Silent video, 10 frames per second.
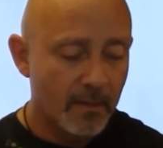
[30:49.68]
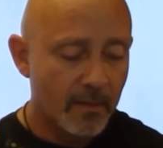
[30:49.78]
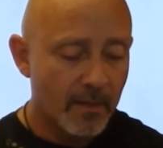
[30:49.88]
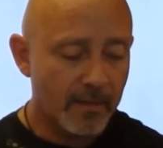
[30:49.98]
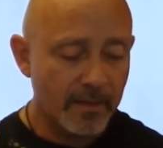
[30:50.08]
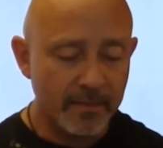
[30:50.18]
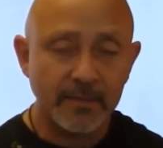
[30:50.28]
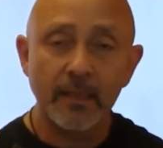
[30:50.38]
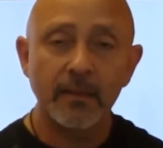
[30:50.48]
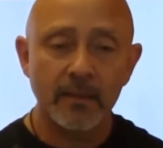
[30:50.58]
I think I
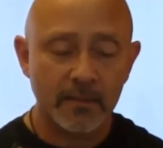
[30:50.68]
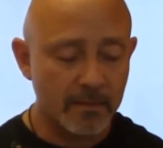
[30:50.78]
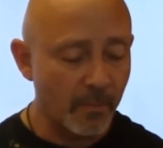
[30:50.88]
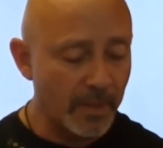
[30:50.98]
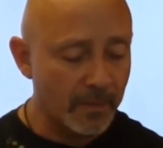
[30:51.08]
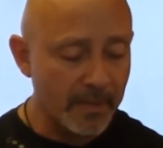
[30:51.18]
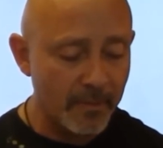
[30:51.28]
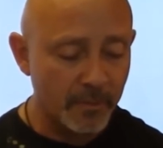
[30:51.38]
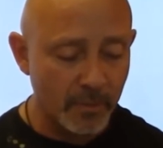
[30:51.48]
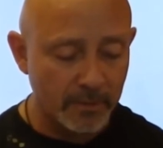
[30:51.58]
said this a million
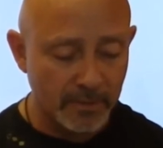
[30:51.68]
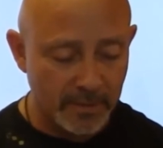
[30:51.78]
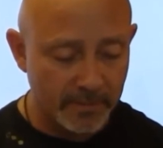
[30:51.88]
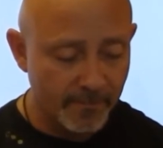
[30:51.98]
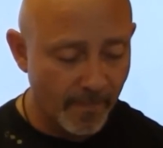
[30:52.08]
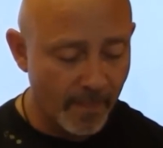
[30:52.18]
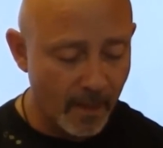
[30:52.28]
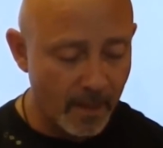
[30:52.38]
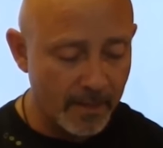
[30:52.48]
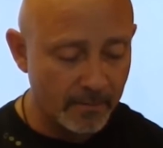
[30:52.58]
times throughout the thing, all
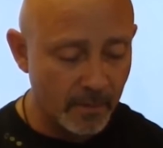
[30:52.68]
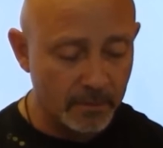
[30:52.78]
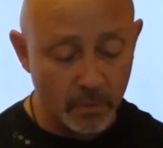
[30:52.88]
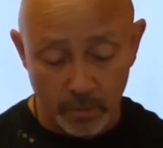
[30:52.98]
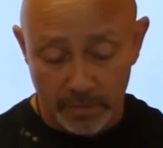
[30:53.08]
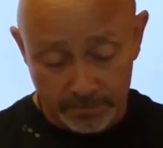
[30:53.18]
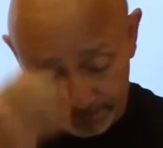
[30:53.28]
right, throughout the course.